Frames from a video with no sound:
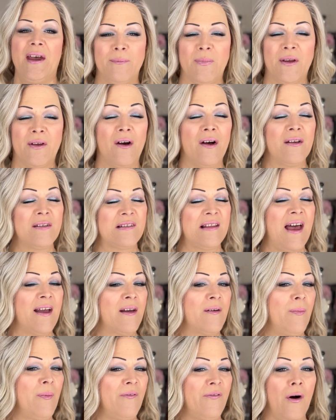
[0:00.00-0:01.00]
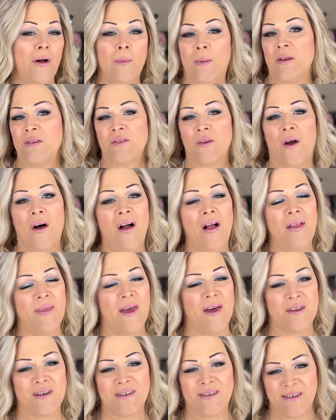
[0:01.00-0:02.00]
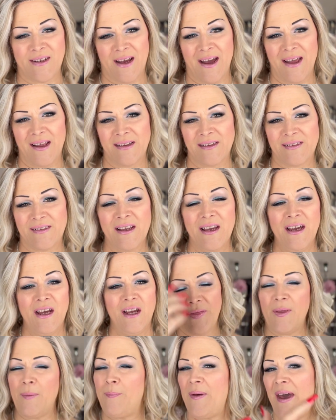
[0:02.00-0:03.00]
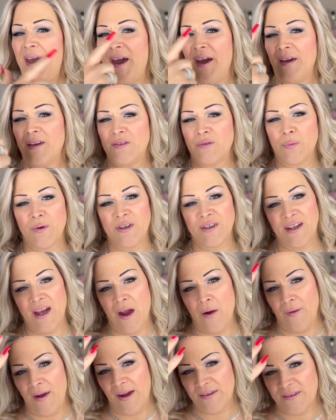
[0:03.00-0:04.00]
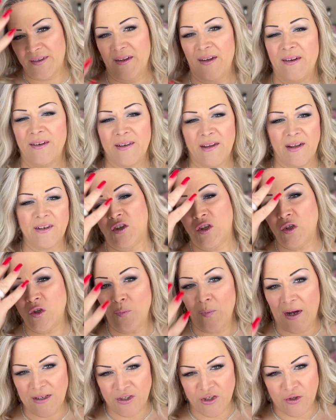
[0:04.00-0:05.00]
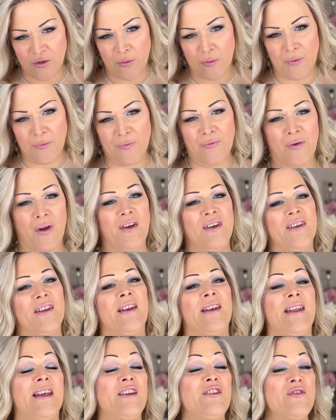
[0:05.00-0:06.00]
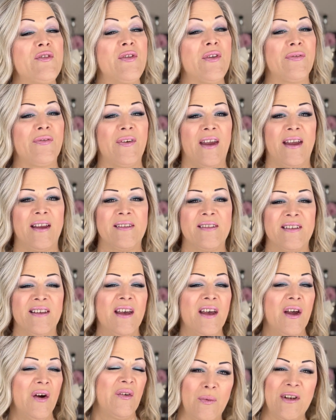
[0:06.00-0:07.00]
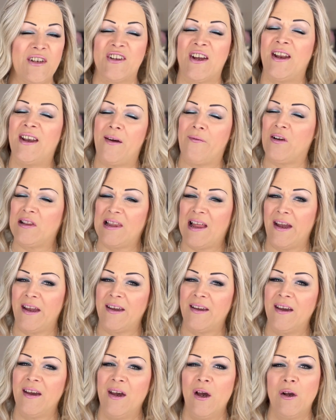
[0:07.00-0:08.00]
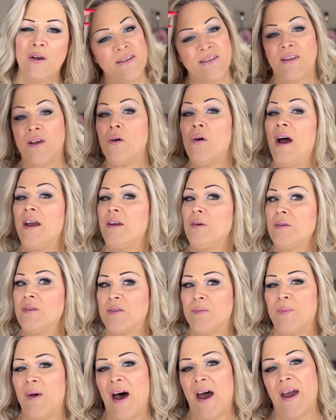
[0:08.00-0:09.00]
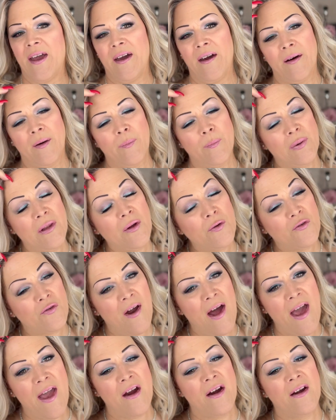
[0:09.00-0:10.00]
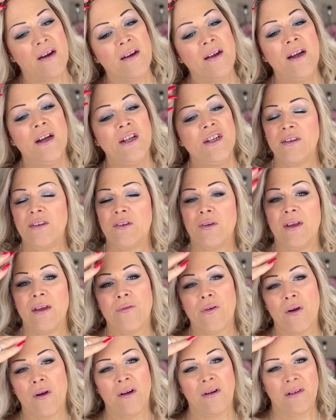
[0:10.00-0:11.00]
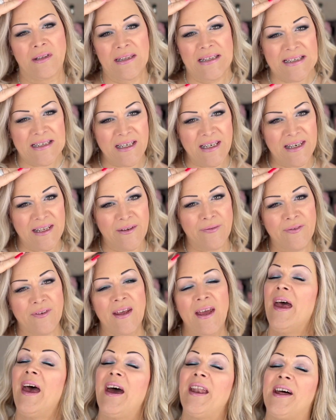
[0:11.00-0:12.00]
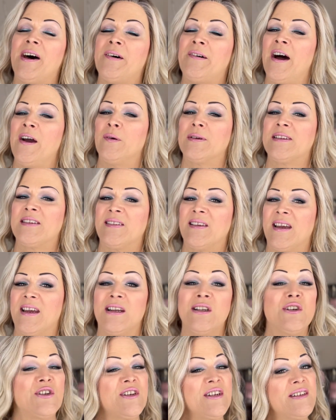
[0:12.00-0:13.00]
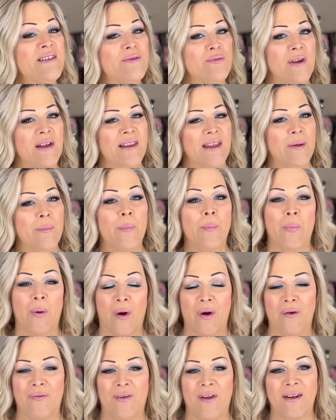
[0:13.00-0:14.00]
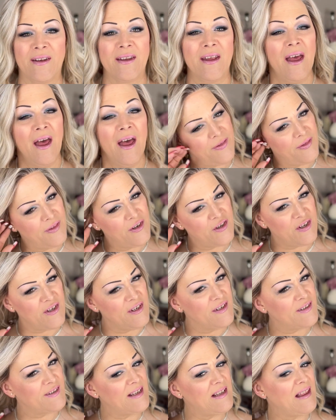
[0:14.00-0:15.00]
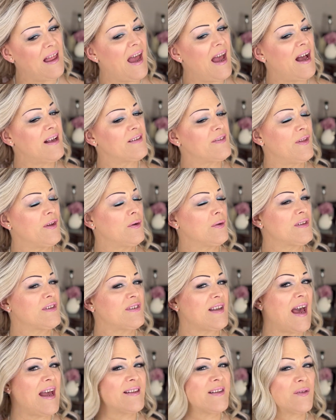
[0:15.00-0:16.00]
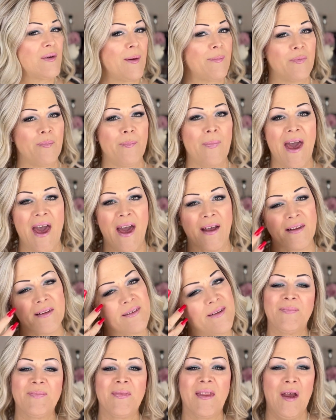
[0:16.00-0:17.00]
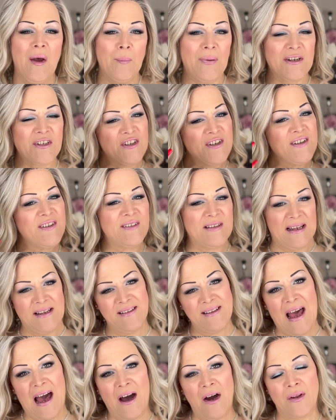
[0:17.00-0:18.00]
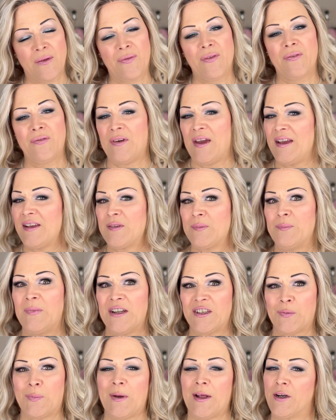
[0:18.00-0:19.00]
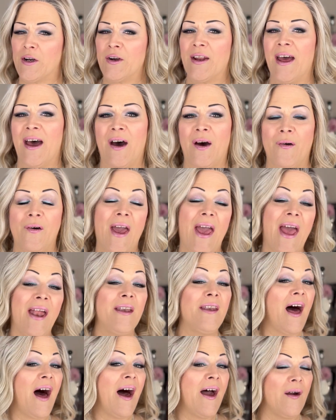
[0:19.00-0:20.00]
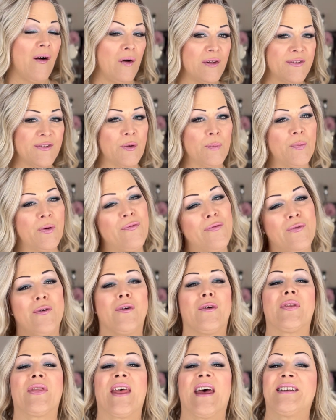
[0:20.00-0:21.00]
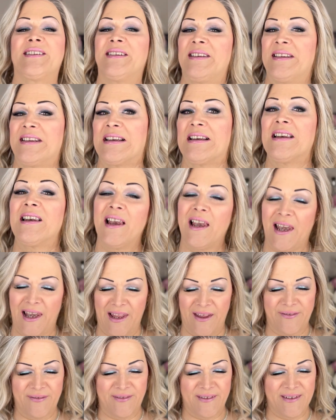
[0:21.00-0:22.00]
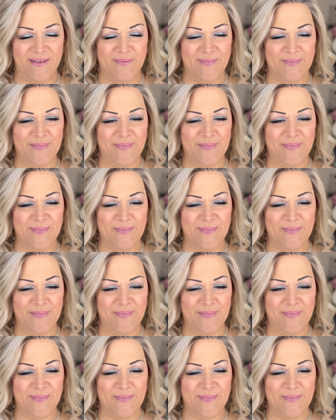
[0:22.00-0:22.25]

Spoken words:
because, like almost all the other styles, the bangs were directed too much to the front and into the face, which I never like. So I used my blow dryer to give her a little lift, and now I would say she's really perfect. She still has those side swept bangs, but she stays out of the face much better now, and I also prefer that little lift.